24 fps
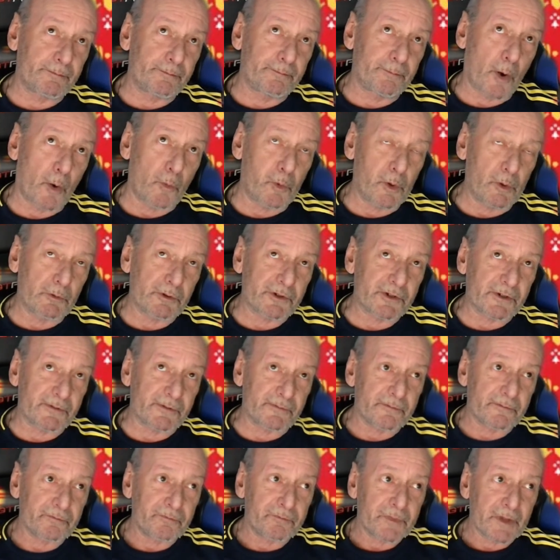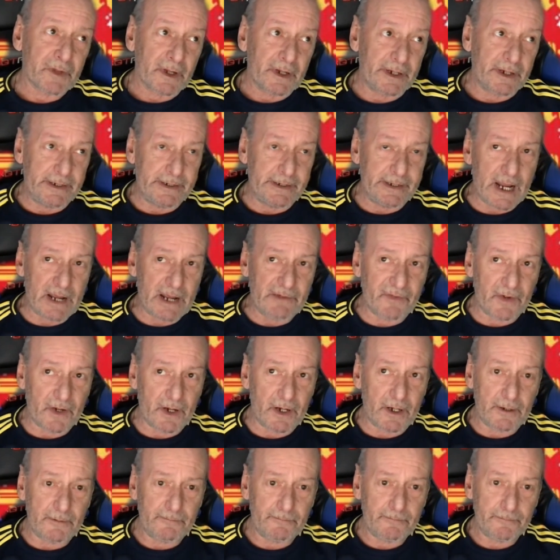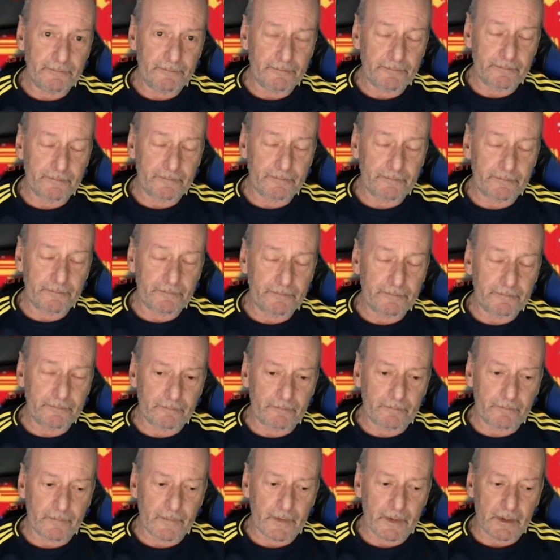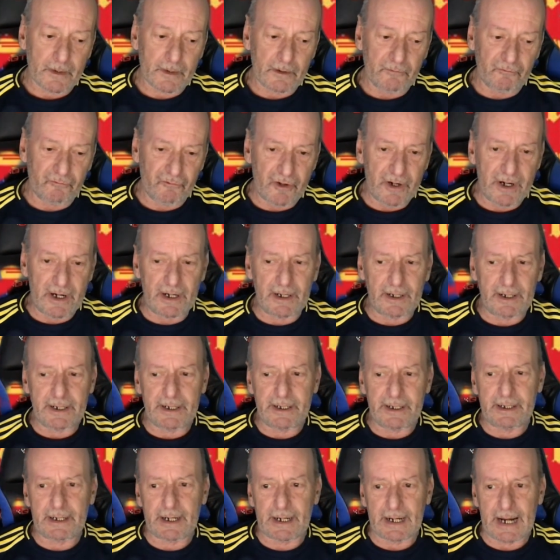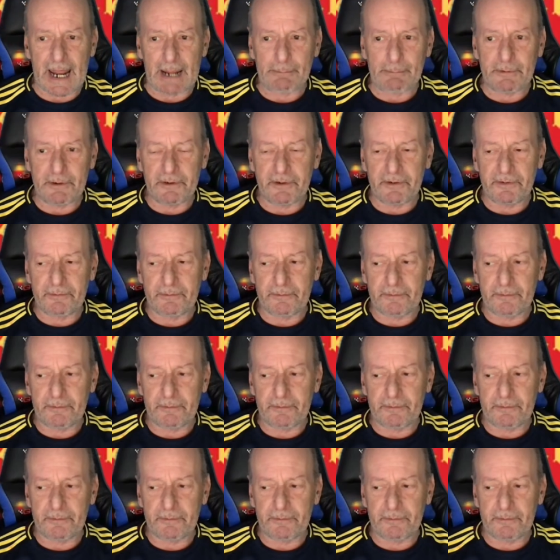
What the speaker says: Bob Wilson, he never really glamoured